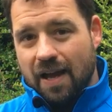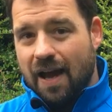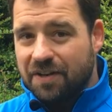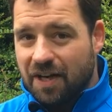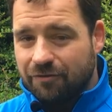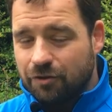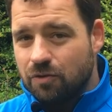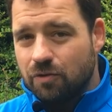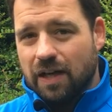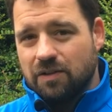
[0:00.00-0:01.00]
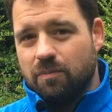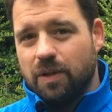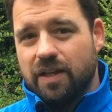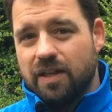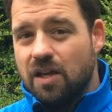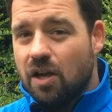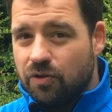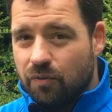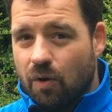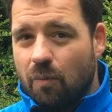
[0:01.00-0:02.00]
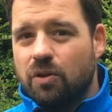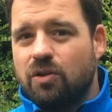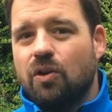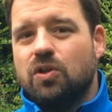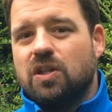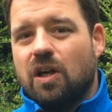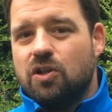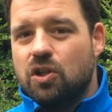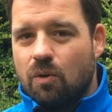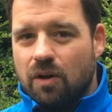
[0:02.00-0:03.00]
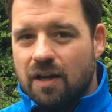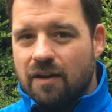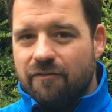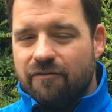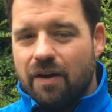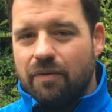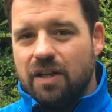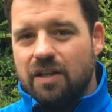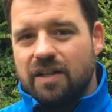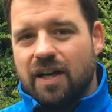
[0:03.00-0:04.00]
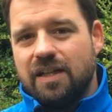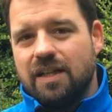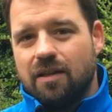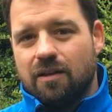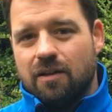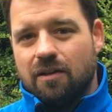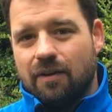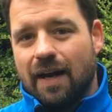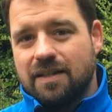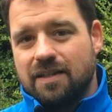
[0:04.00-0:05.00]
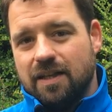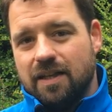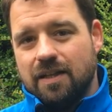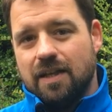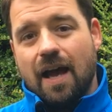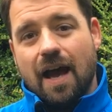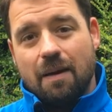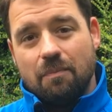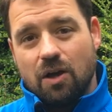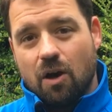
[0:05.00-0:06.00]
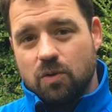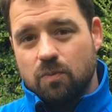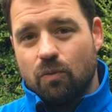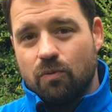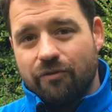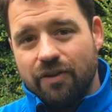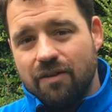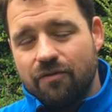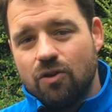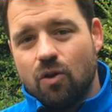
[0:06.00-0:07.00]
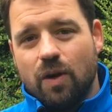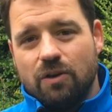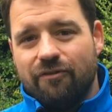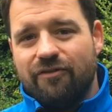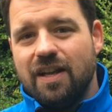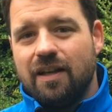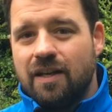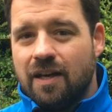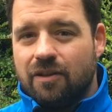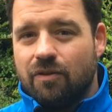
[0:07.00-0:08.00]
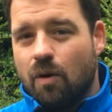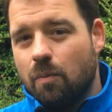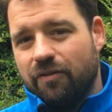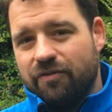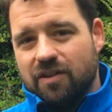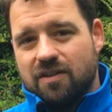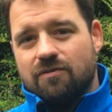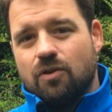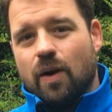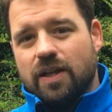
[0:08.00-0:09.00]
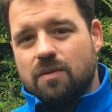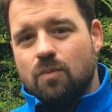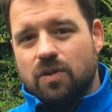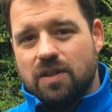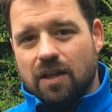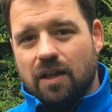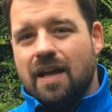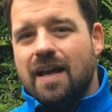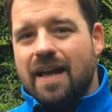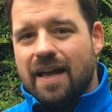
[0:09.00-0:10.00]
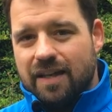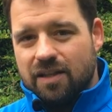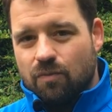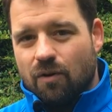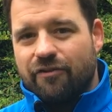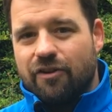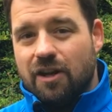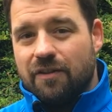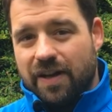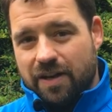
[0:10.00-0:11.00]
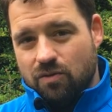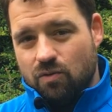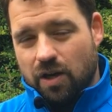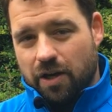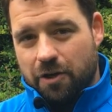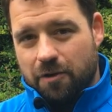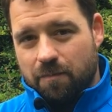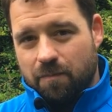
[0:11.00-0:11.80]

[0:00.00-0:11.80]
And after 2,000 milkings, the rubber does start showing very tiny little cracks in it and becomes more rough. Even though when you feel it, the rubber feels quite smooth still, it is rougher than a new liner.